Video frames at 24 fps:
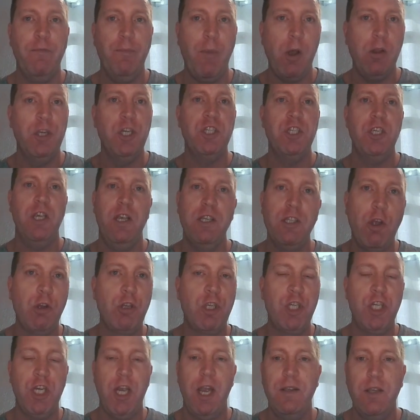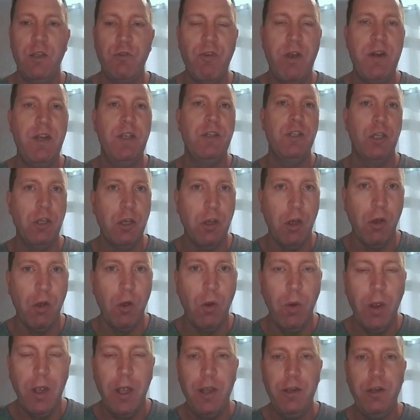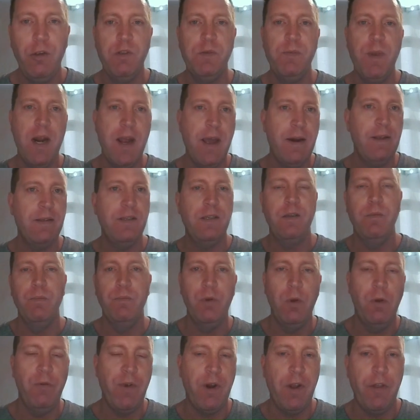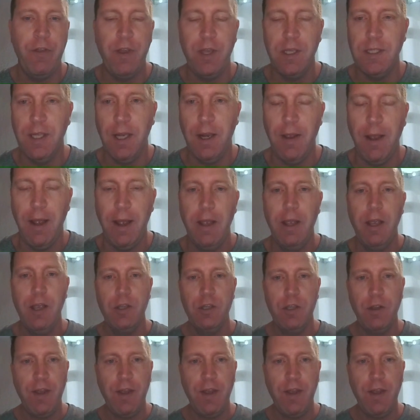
you've polished it, it's all checked, it's ready to go, you know, it's been edited and proofread and things like that.